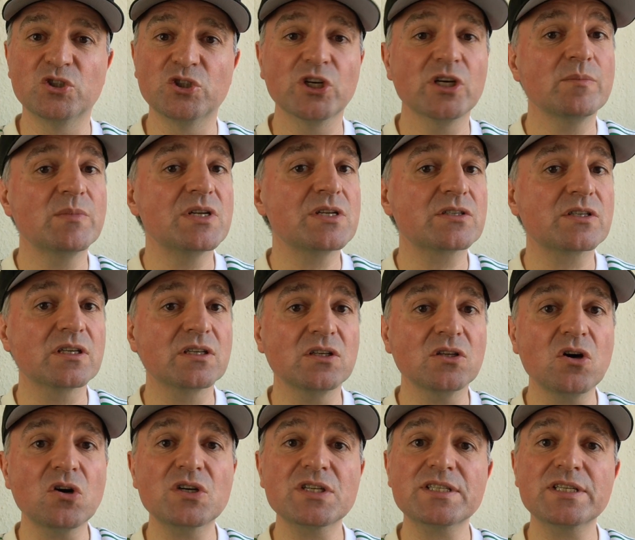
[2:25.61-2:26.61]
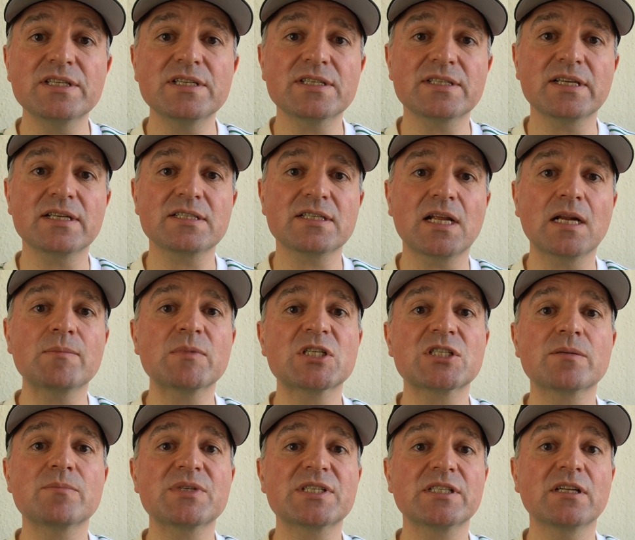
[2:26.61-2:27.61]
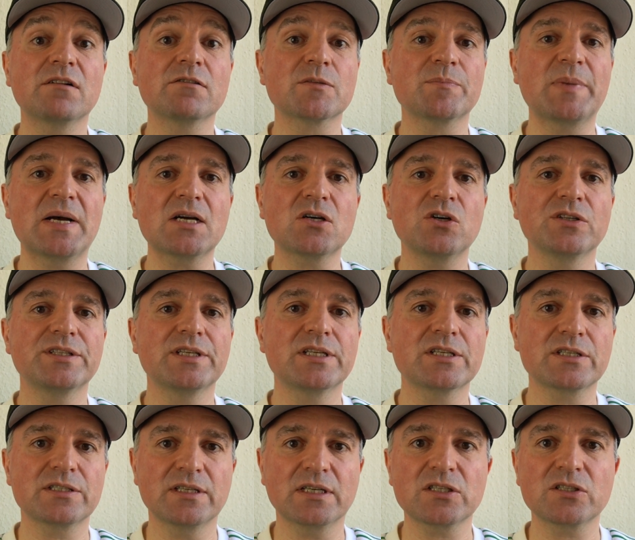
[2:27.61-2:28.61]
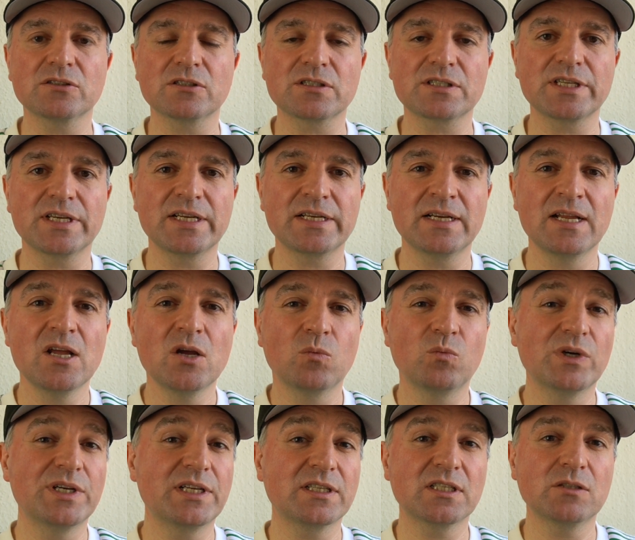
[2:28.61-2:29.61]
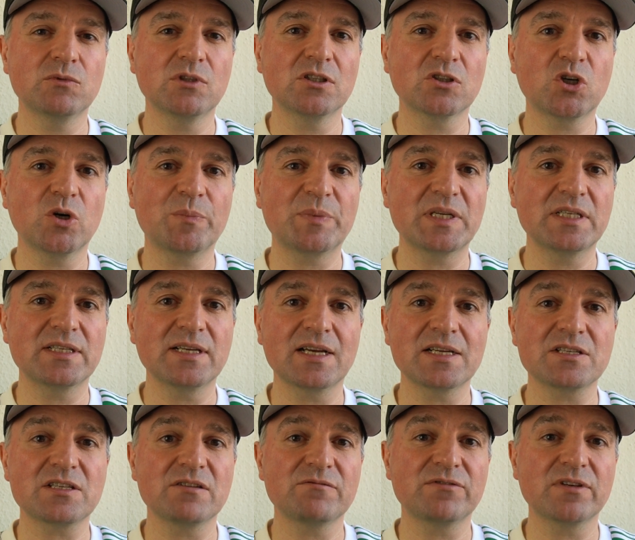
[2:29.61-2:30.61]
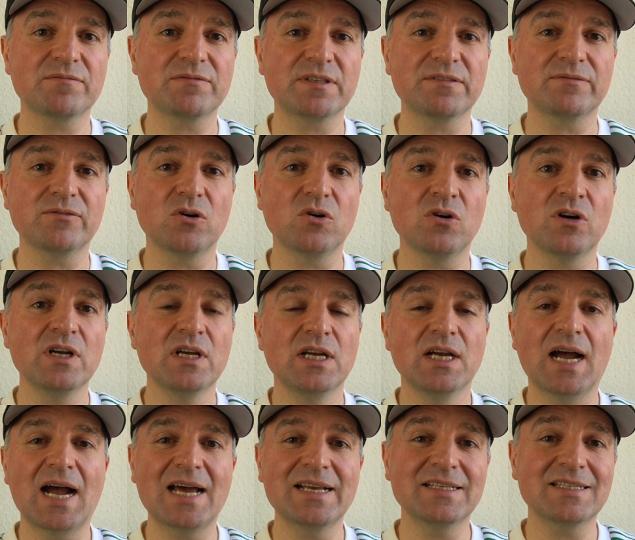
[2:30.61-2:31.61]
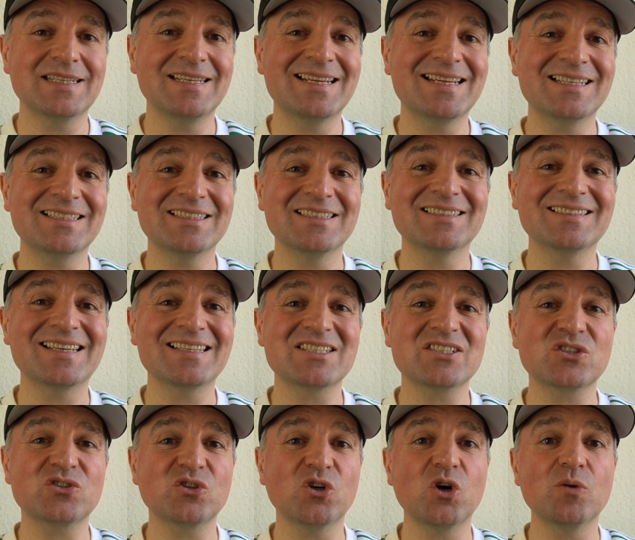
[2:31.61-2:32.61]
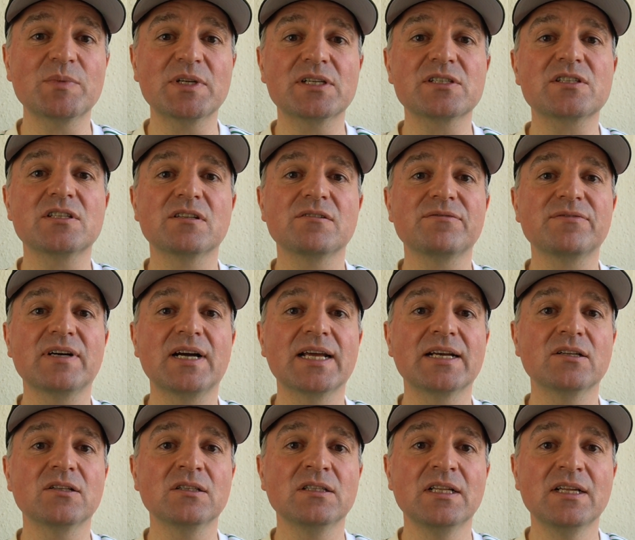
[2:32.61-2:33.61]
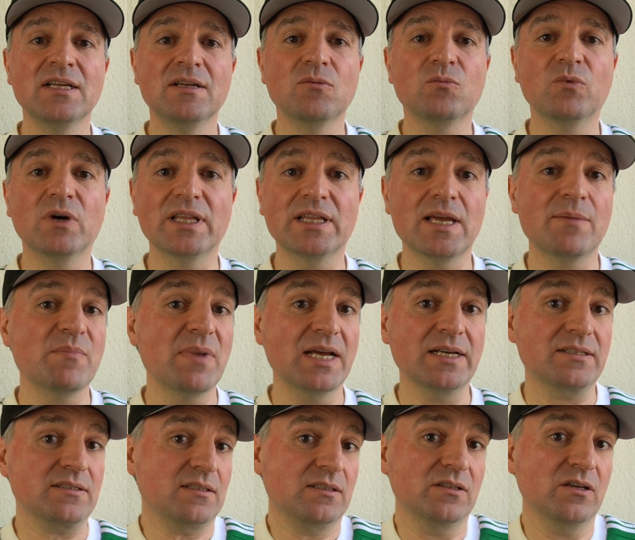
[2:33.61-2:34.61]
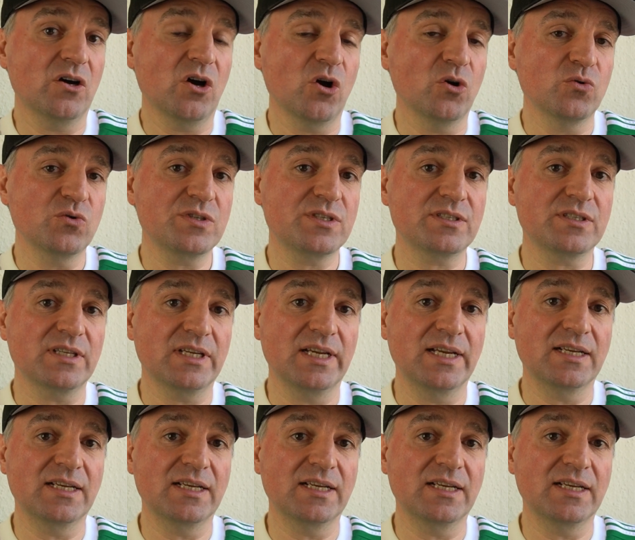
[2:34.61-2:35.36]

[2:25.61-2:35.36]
The Germans had long since established themselves back on the international scene, winning the World Cup in 1954, and in England they stormed into the final where they met the hosts